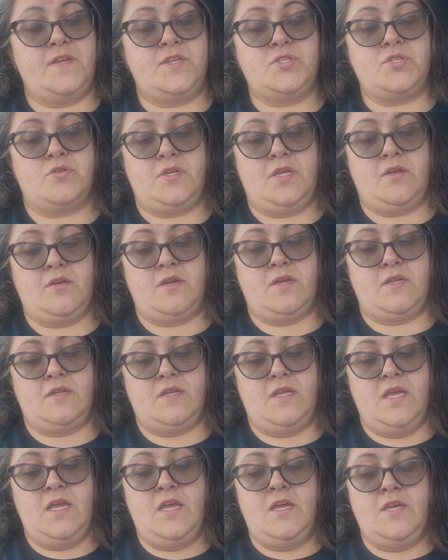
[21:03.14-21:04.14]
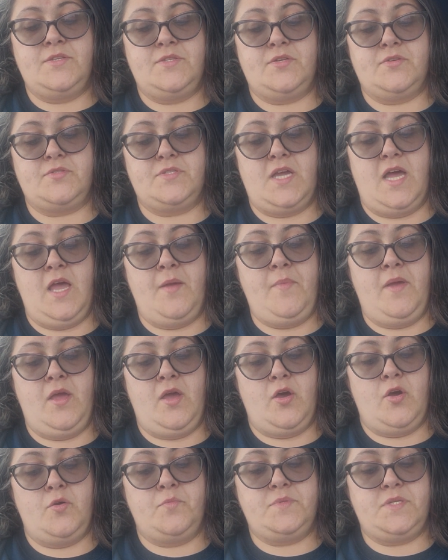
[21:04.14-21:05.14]
venture near it, till time I
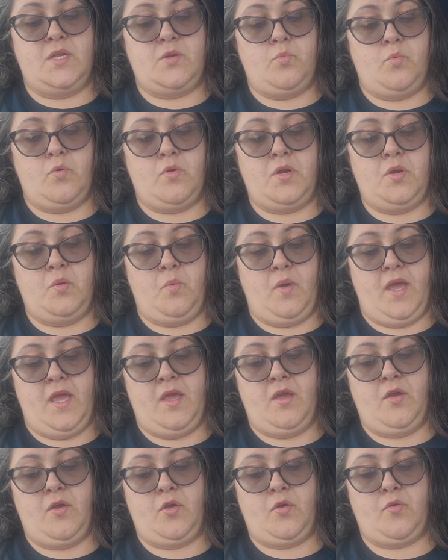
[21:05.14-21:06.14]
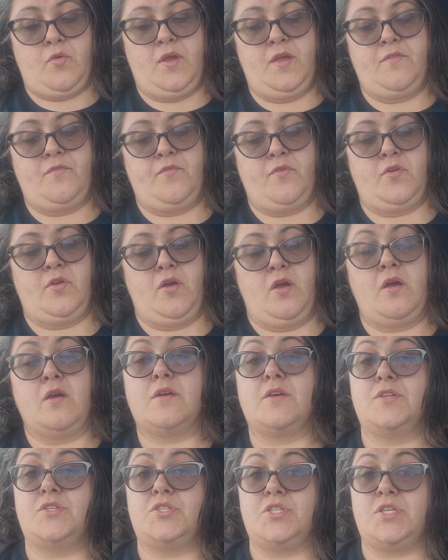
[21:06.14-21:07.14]
hoped had worn away, her grief for naught
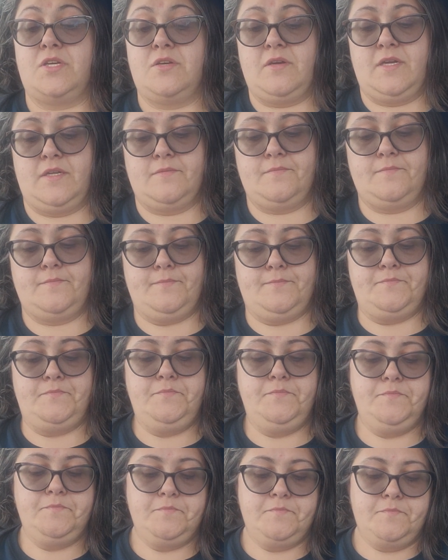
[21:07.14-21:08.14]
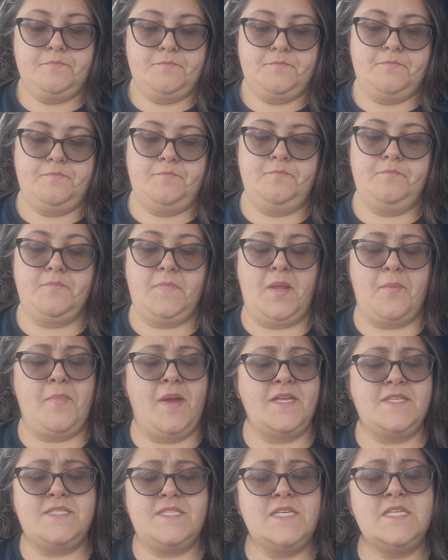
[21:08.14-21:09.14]
could cheer it.
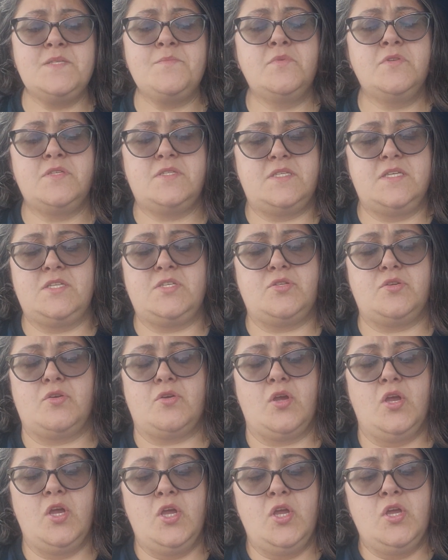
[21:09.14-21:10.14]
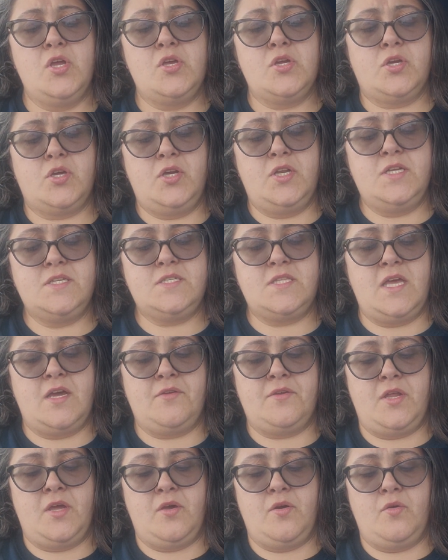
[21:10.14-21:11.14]
My dismal sister, couldst
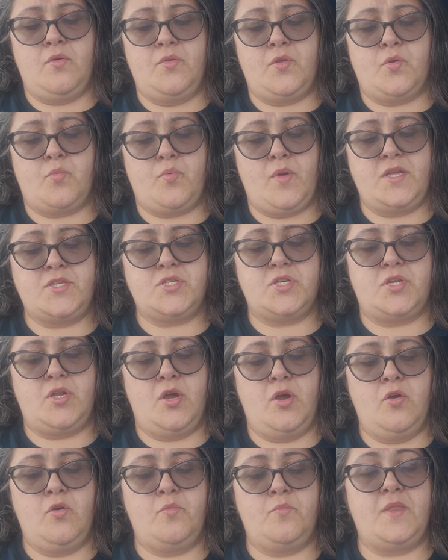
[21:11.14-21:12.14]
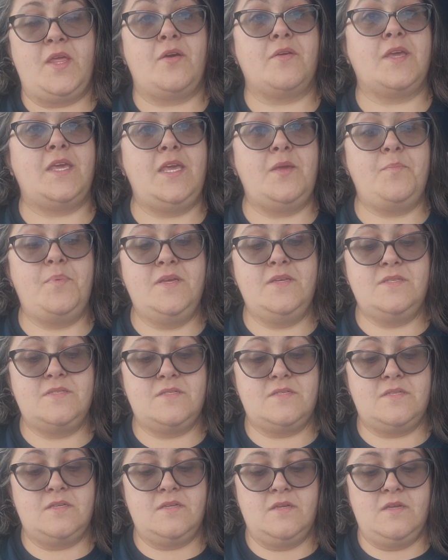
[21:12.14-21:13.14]
thou know the wretched home thou
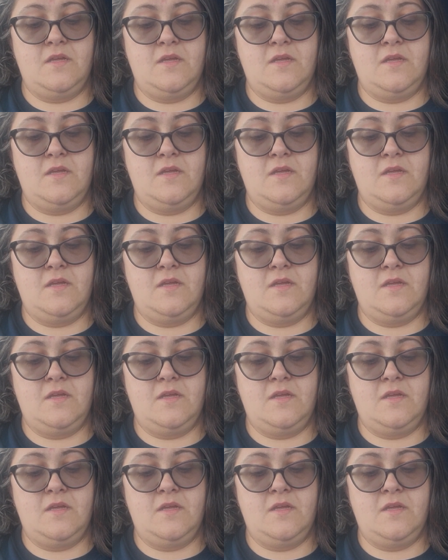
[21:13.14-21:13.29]
keepest?